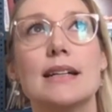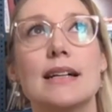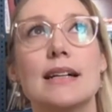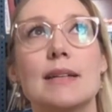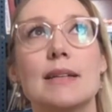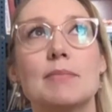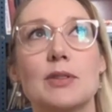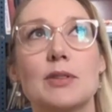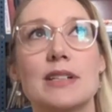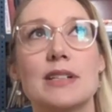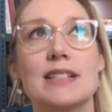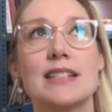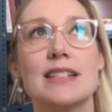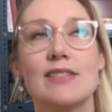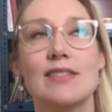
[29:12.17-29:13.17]
I'm going
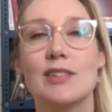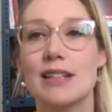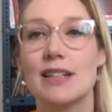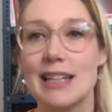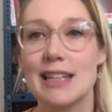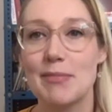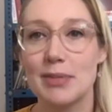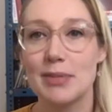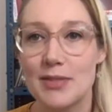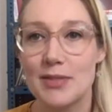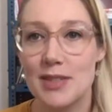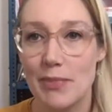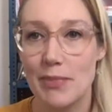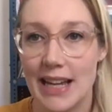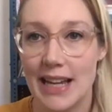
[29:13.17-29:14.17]
to give you an example of
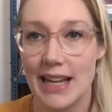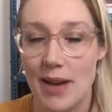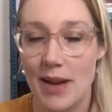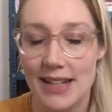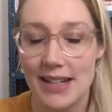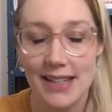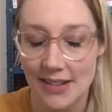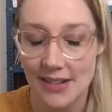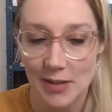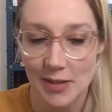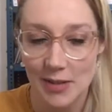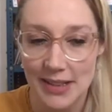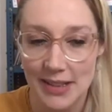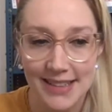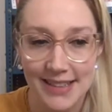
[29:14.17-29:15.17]
somebody I met here
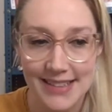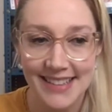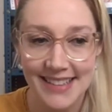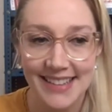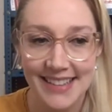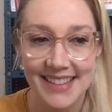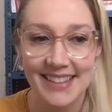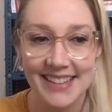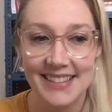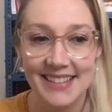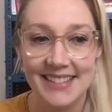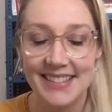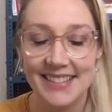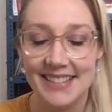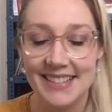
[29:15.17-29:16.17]
because, uh,
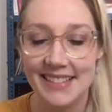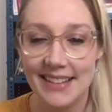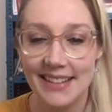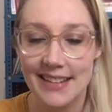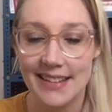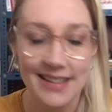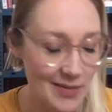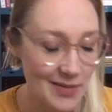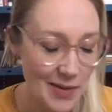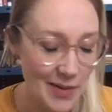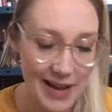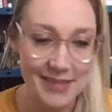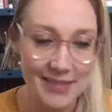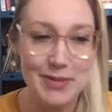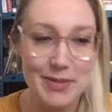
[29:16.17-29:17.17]

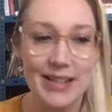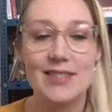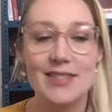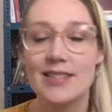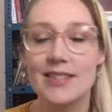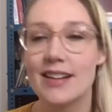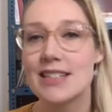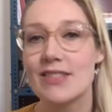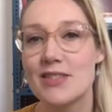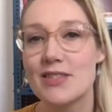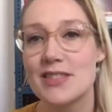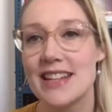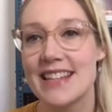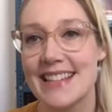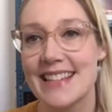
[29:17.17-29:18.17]
well, because there's lots of
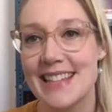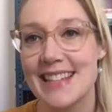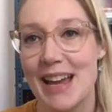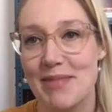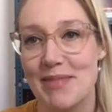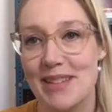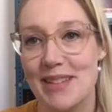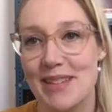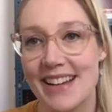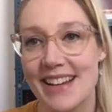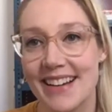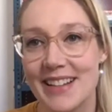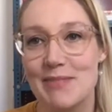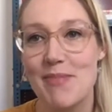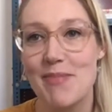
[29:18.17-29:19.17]
interesting things happening here, and you
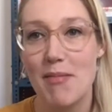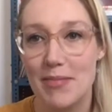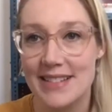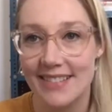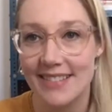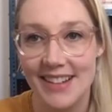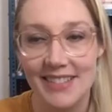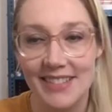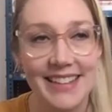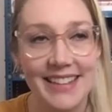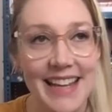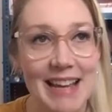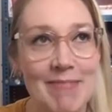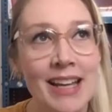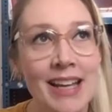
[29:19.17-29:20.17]
probably don't know her
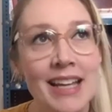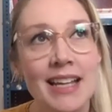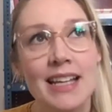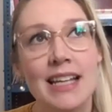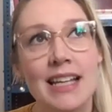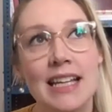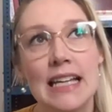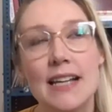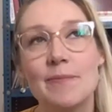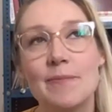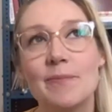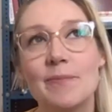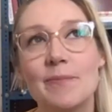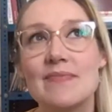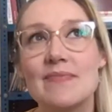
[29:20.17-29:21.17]
name. And
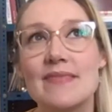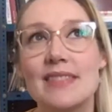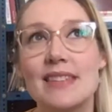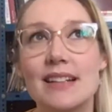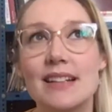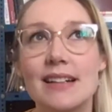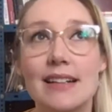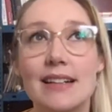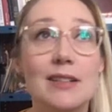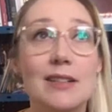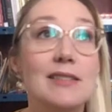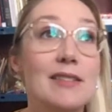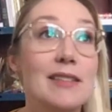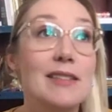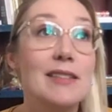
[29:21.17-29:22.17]
I don't
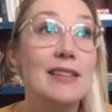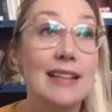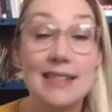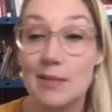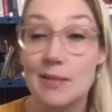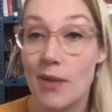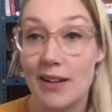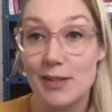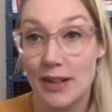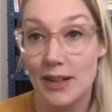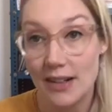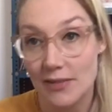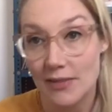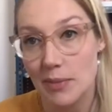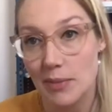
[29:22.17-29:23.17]
know that it's the model for
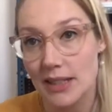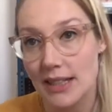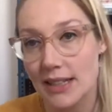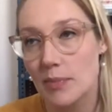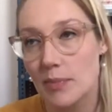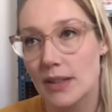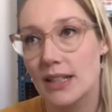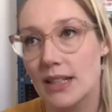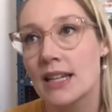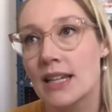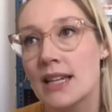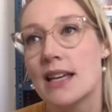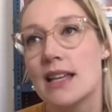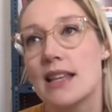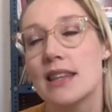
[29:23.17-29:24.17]
everybody, but
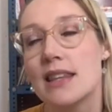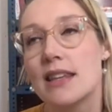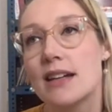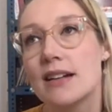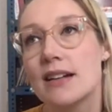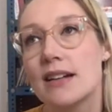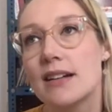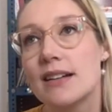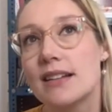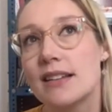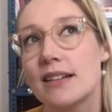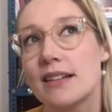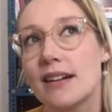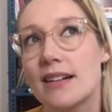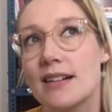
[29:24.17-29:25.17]
there
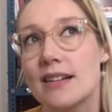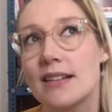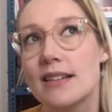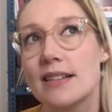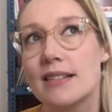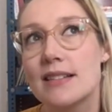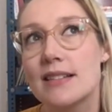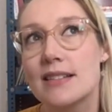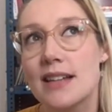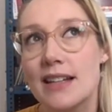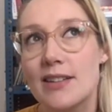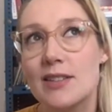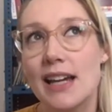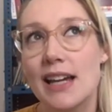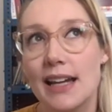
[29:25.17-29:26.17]
there are
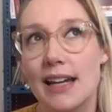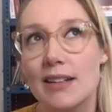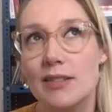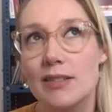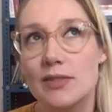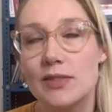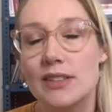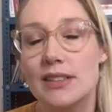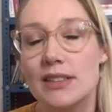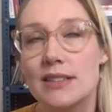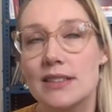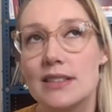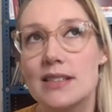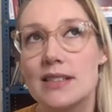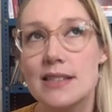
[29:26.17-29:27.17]
designers have
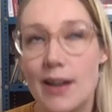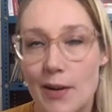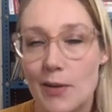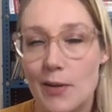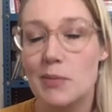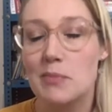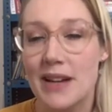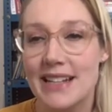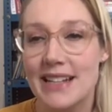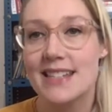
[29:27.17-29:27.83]
so many